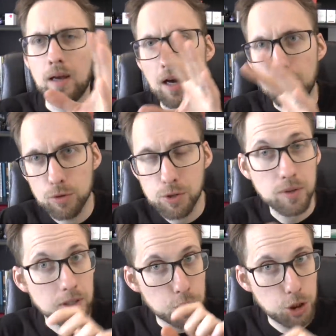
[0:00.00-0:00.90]
I've also
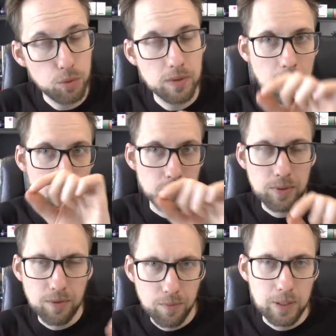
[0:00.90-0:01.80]
done a shootout
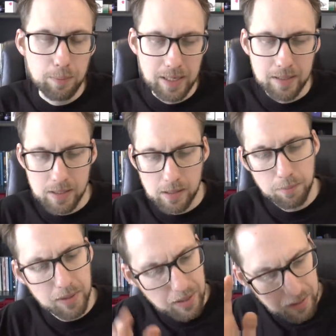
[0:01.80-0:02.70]
between the three pens,
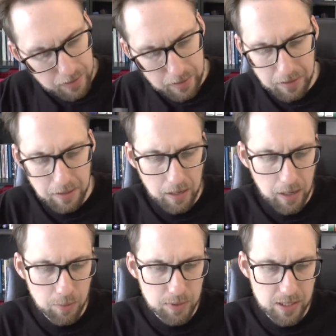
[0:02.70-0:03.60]
but then
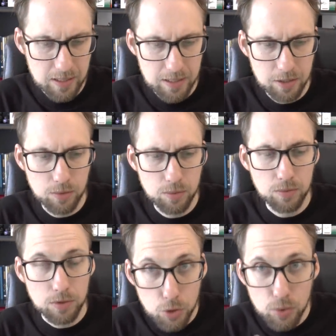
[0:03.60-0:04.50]
I was asked to
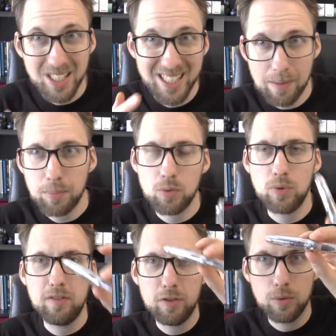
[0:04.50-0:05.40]
do a separate
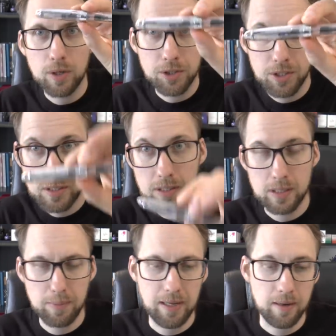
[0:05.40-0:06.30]
review on just
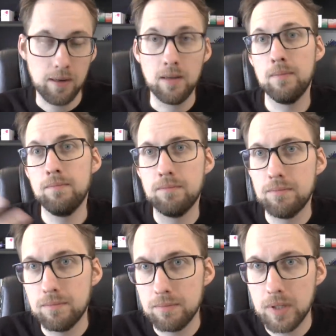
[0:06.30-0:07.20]
this pen.
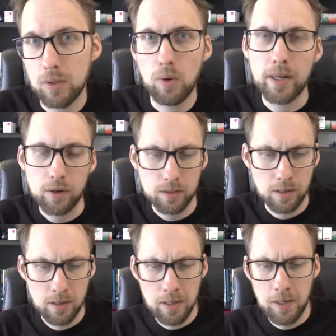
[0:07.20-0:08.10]
Why
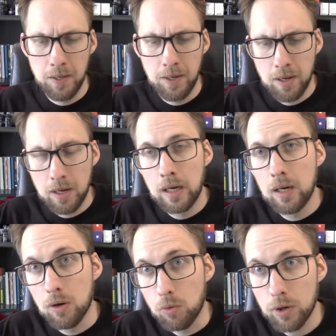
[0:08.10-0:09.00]
not?
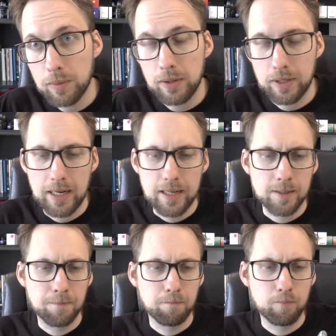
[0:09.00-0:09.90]
What are we looking at?